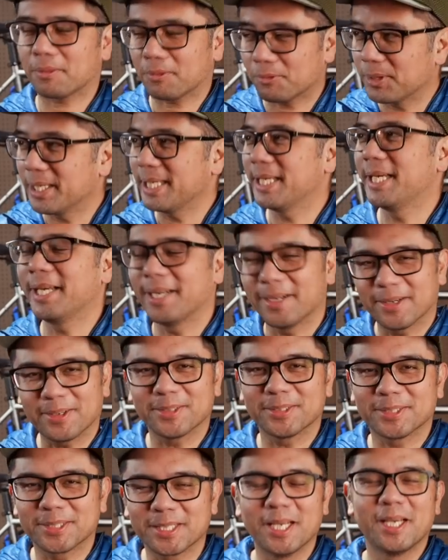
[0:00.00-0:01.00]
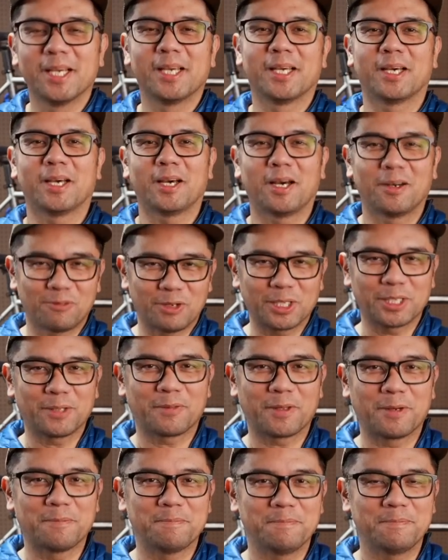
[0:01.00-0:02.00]
three years, of one of
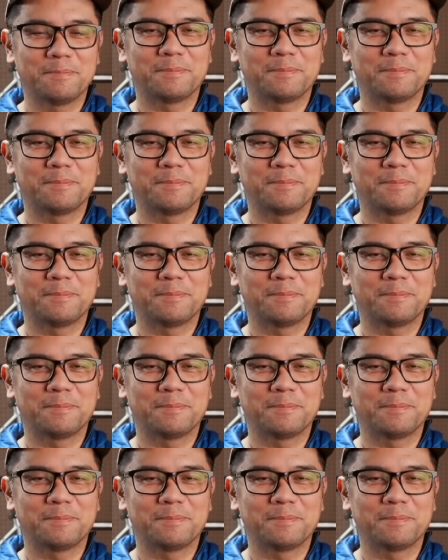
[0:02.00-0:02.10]
them.